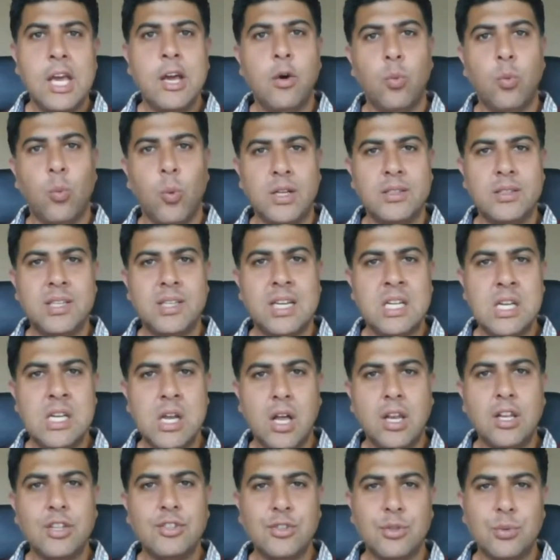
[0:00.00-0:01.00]
What
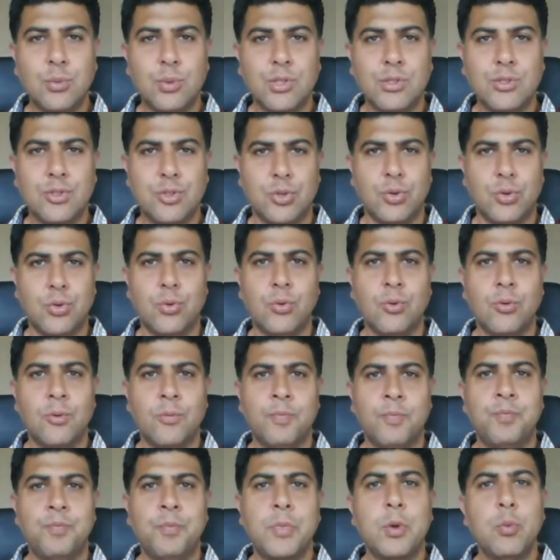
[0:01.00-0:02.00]
technology will do
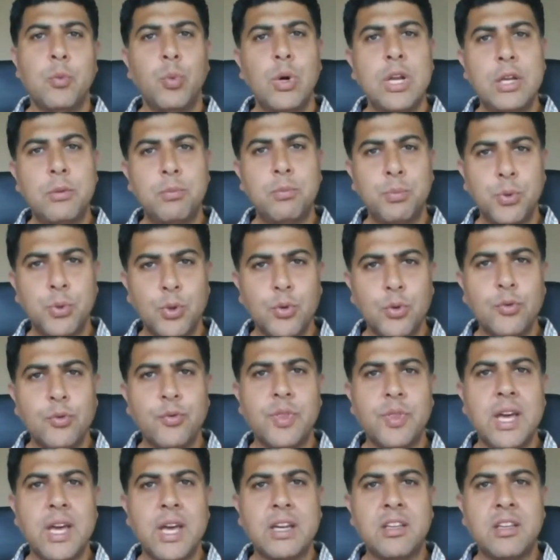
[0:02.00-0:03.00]
will
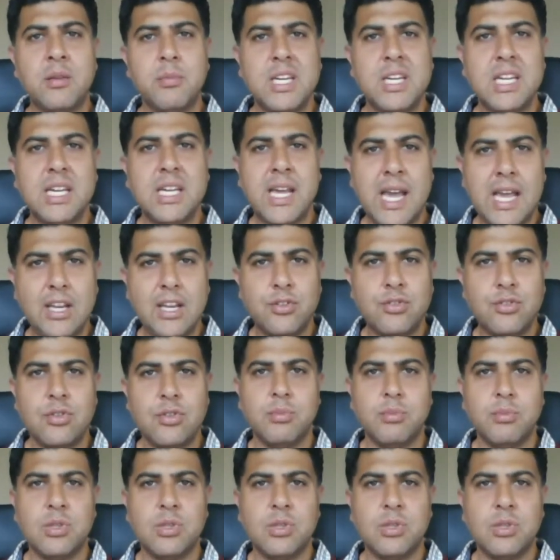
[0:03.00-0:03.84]
improve that communication